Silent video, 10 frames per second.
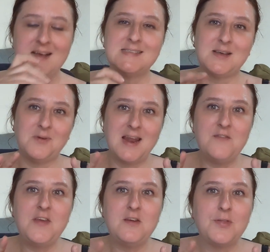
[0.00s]
So
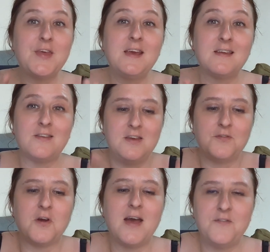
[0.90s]
whenever you think that you've
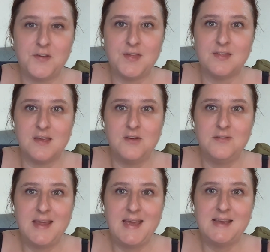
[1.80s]
got everything that you
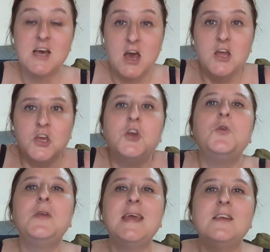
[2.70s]

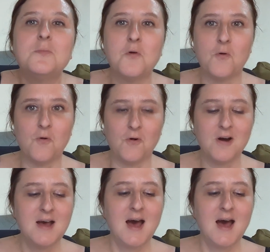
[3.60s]
need more.